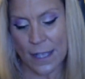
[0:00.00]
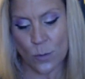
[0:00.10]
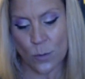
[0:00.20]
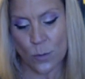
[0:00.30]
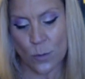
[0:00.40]

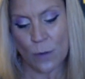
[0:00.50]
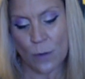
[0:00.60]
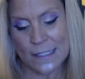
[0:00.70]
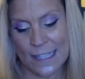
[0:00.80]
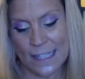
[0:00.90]
one to
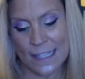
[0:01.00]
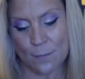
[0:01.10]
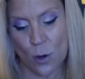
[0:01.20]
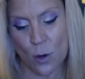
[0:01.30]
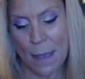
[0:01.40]
represent the
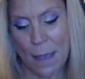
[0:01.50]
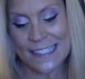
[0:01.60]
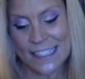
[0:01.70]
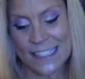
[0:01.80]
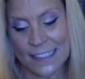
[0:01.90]
more
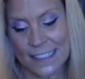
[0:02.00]
masculine